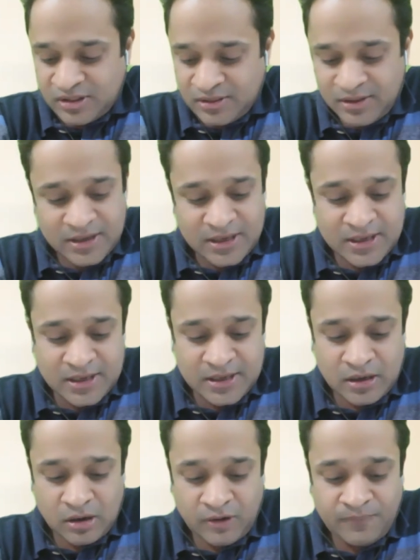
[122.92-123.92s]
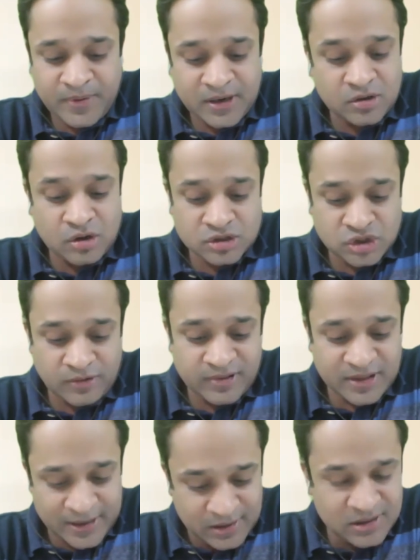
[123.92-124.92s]
in the area of pedagogy of
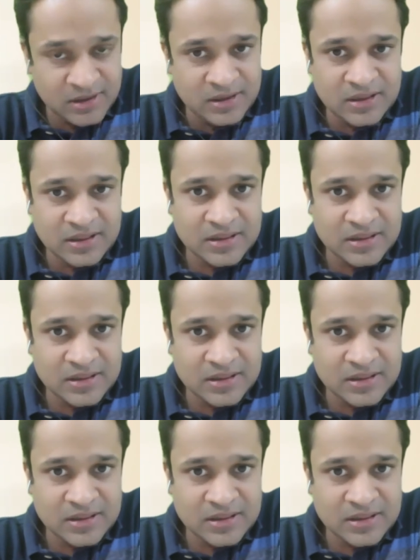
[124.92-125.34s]
sciences,